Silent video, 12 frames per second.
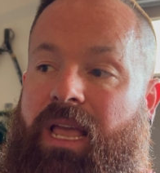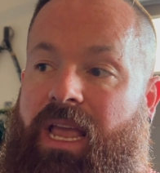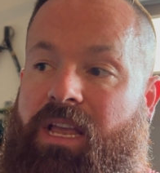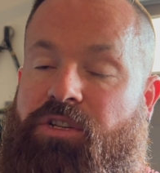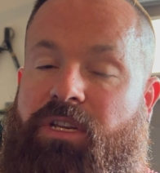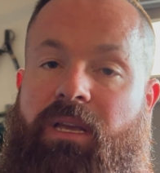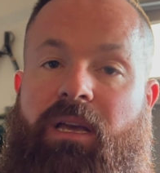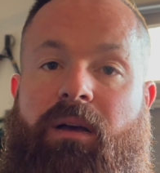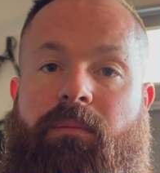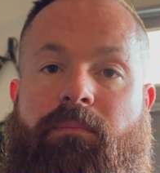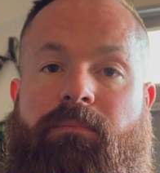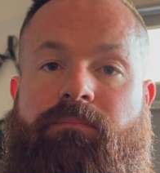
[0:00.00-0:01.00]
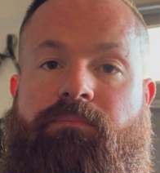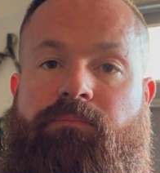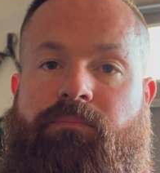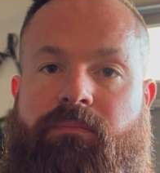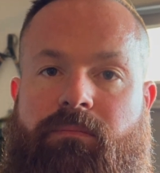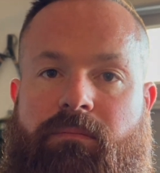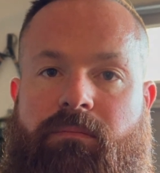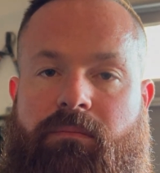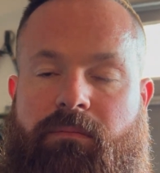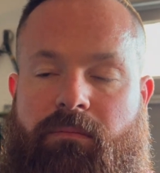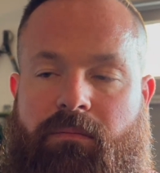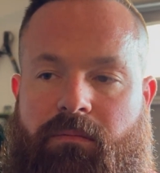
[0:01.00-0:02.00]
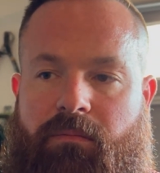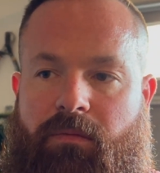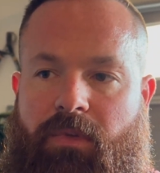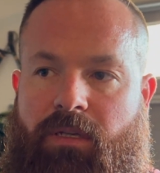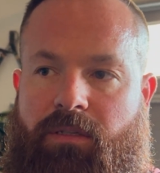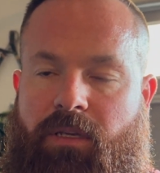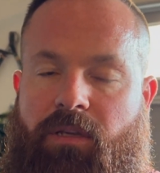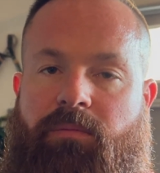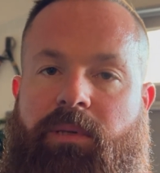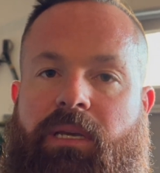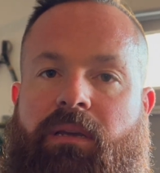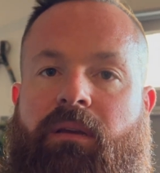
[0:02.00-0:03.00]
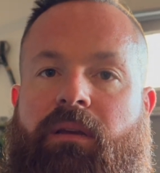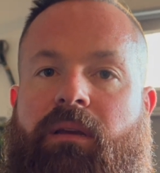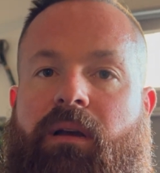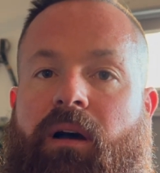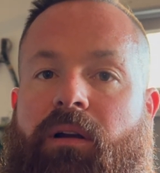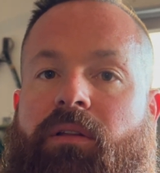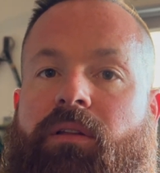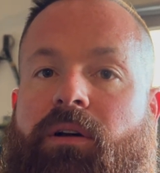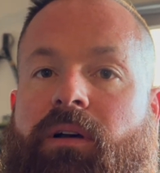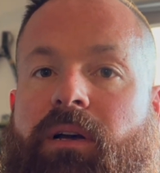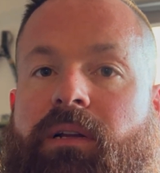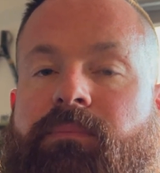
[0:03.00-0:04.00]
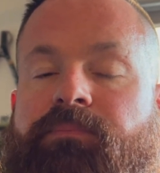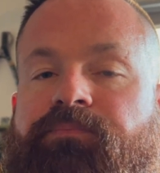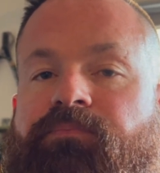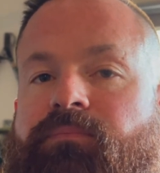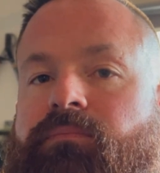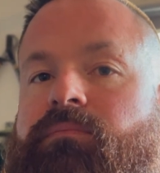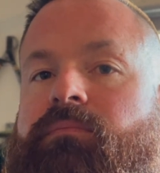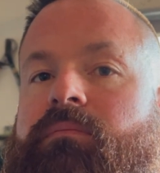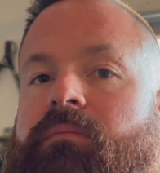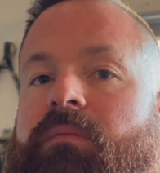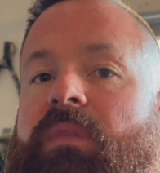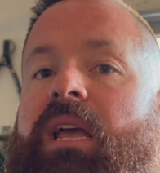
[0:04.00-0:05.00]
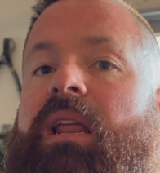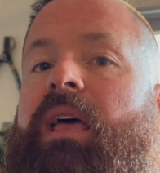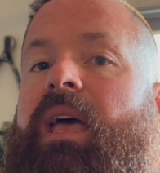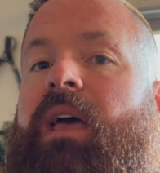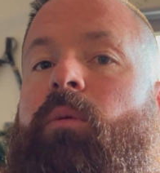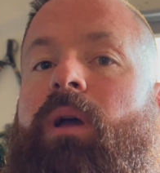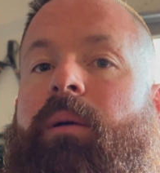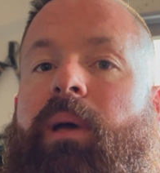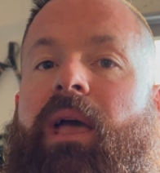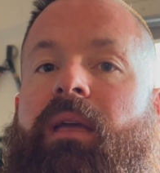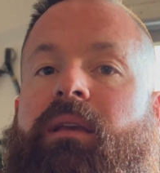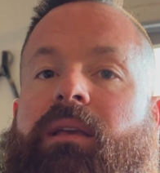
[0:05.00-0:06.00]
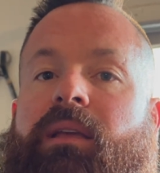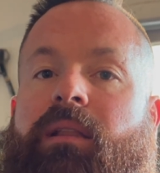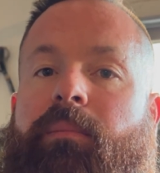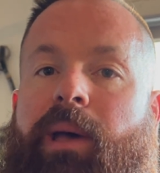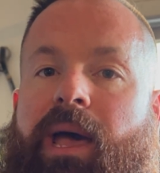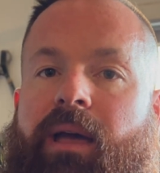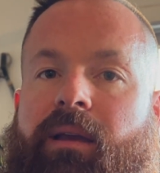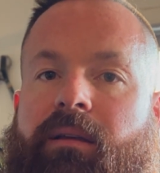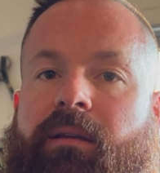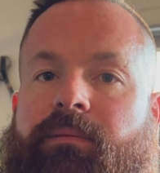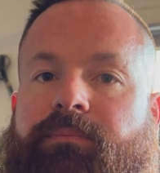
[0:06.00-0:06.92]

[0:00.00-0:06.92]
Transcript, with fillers: AGM, excuse me, under the hood and a headway bank in the back.